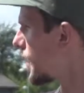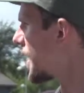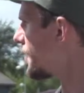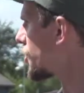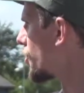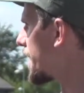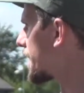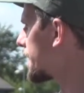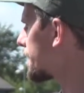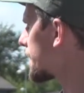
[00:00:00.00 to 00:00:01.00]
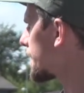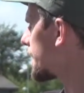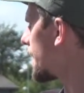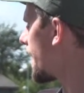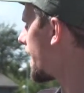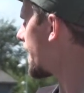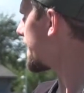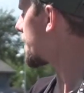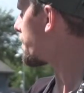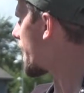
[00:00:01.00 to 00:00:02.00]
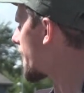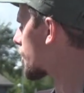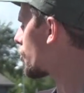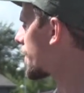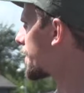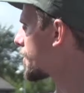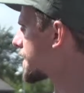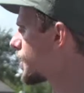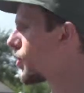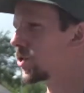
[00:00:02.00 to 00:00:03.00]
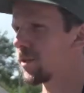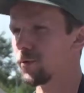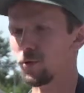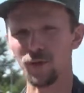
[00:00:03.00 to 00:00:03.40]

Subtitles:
Whenever you are in a park where there is a water pool,